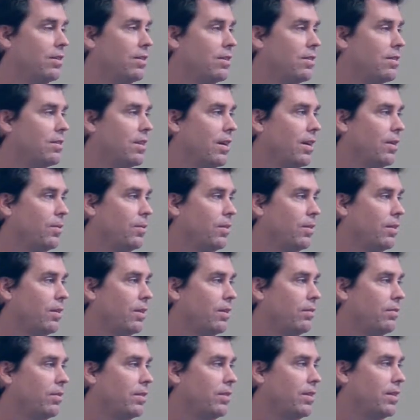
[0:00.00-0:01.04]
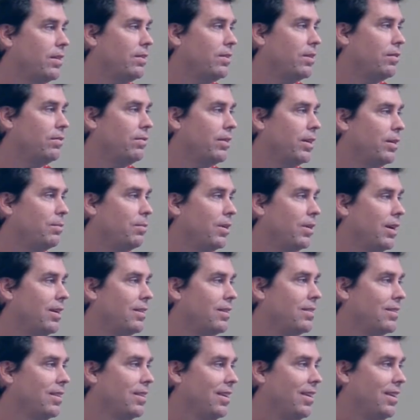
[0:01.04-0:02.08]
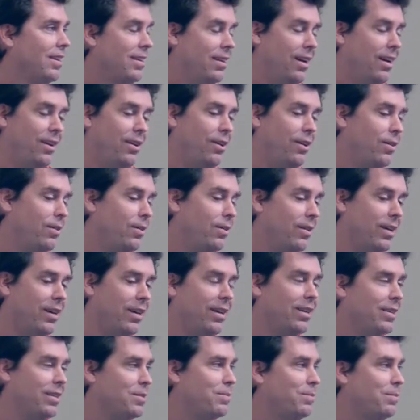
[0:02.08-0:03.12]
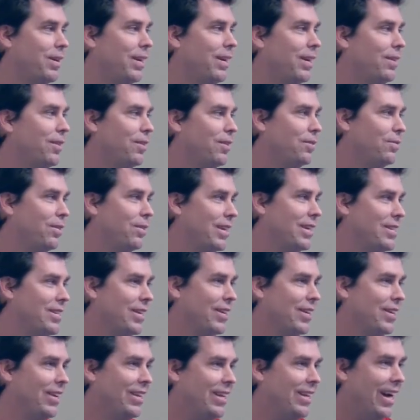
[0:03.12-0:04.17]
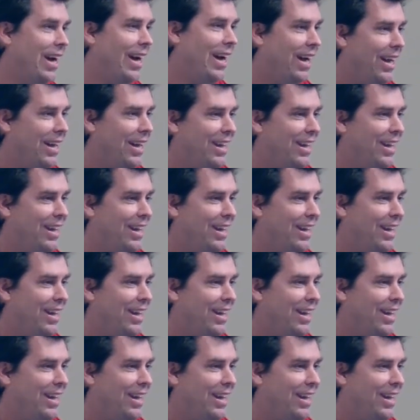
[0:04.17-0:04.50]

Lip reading: just say we're looking for Tito Fimbres. I don't know who he is, but hopefully he's a good guy.